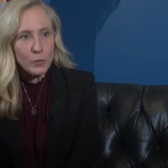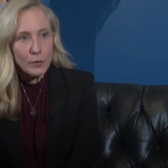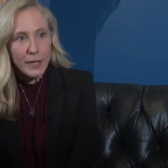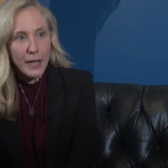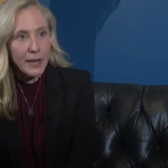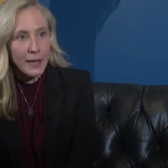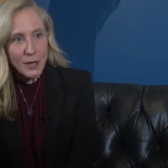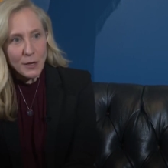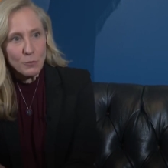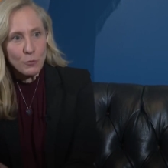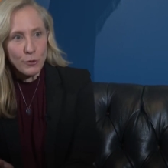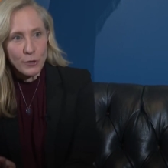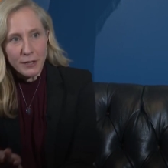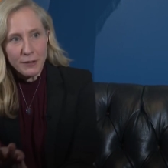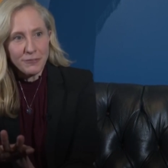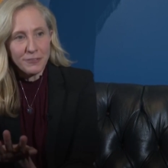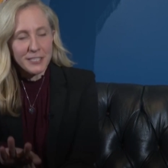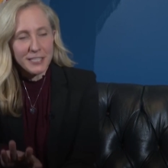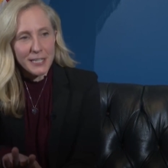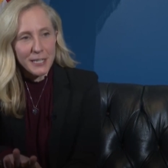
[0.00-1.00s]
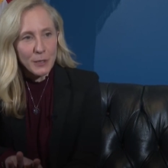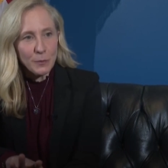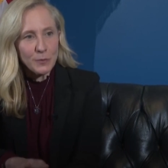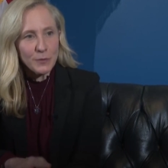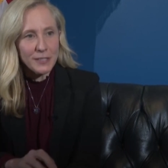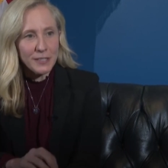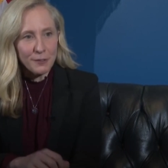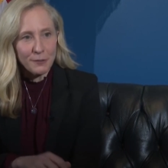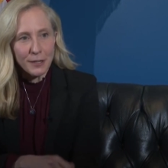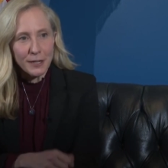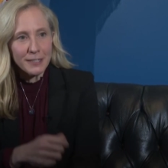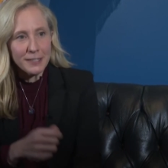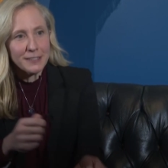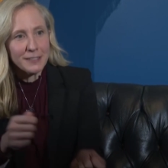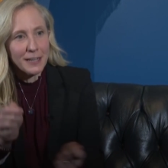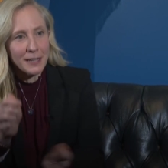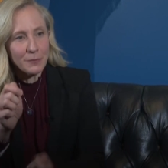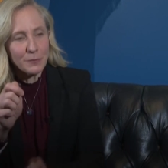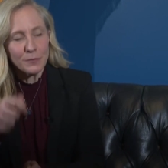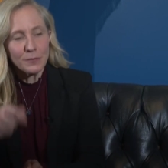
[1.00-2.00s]
getting briefed to HPSCI, right? And
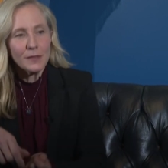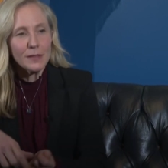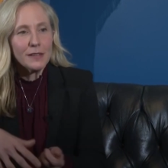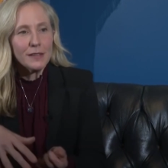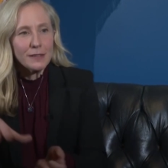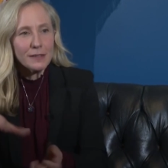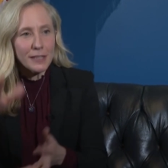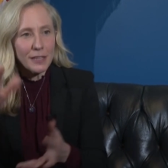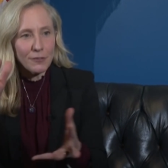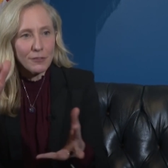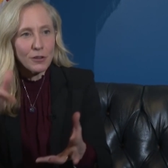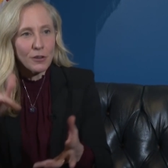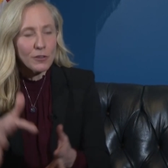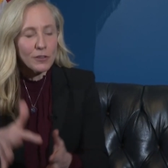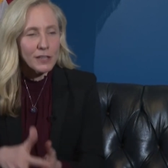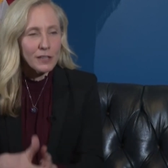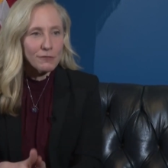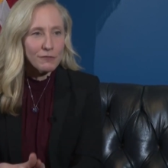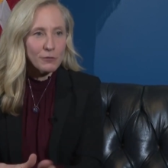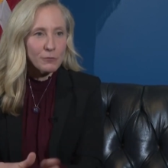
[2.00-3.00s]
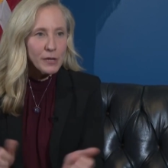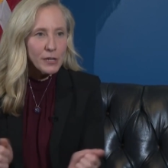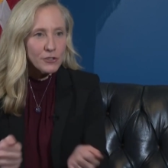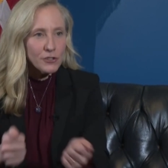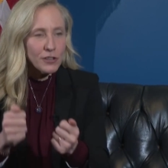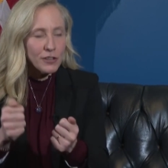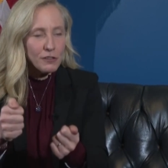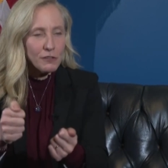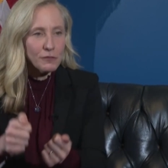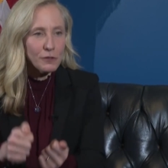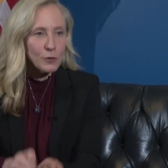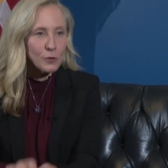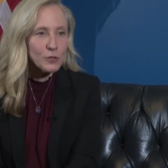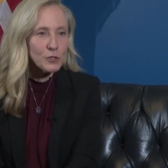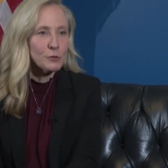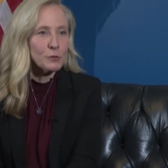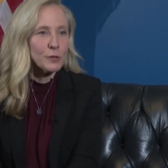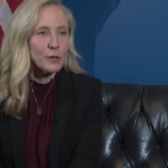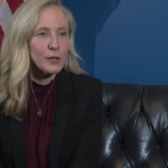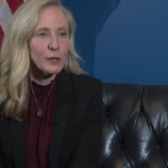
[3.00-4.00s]
I'm giving all the information to the folks
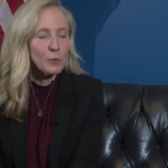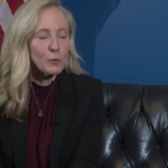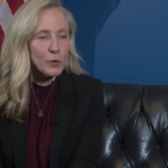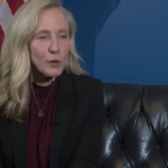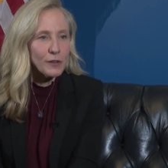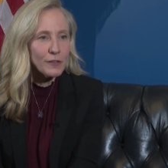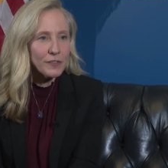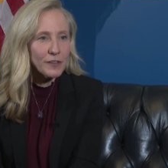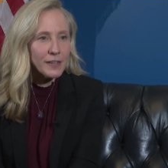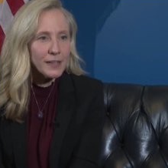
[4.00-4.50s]
who are going to brief